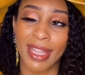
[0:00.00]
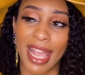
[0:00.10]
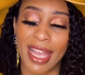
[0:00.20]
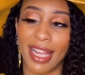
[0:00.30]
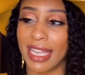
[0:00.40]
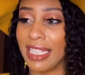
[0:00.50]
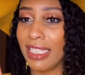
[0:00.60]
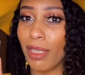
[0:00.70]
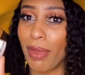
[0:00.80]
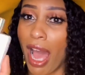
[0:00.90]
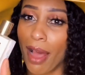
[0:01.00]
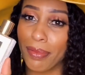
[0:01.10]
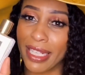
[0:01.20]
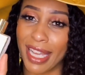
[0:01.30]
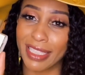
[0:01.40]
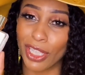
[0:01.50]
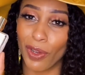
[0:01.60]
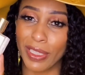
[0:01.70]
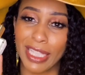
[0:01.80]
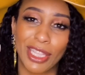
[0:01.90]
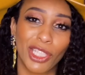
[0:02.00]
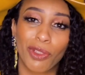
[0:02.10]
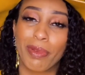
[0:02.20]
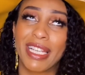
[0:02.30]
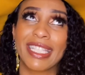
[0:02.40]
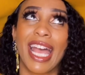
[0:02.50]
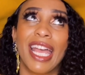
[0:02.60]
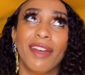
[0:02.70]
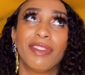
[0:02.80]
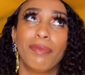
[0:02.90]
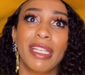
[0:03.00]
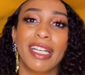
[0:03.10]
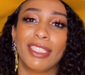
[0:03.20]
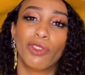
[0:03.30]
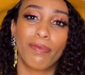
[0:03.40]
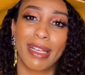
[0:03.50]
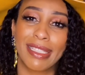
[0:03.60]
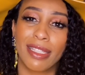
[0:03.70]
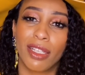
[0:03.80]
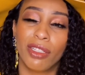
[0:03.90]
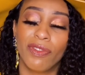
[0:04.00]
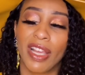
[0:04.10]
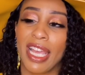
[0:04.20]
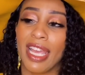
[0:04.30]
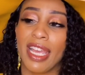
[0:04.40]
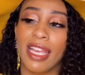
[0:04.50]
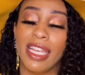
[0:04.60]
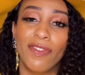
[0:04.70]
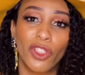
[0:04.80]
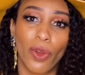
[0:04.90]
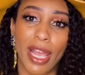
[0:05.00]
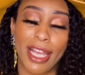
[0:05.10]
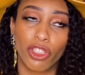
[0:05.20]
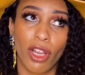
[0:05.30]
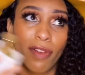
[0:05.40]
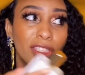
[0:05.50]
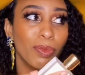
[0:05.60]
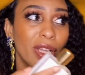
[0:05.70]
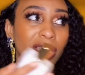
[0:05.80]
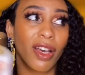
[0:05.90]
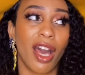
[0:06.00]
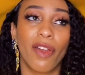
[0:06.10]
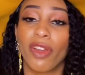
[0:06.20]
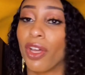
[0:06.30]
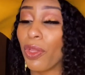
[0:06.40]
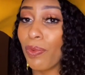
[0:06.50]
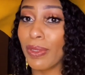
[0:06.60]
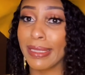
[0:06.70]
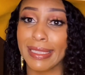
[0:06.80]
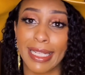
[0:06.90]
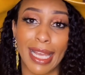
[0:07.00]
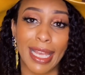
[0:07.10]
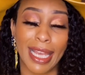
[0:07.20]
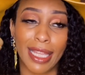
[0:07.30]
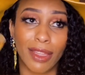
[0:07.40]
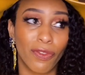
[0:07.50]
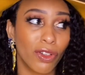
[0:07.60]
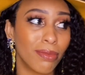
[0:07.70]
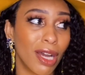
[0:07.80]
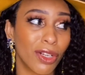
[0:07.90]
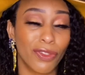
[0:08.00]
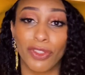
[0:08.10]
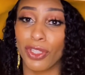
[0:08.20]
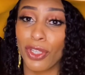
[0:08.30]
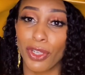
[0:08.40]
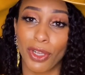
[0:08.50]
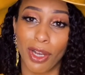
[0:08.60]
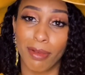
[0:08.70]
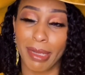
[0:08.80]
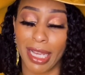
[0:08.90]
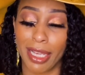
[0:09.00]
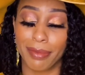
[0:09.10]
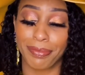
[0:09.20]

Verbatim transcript: And I end up opting out to go and get this one because I have to be honest with myself even though I had travel sprays on all the other ones and I had the full bottle of Good Girl Gone Bad,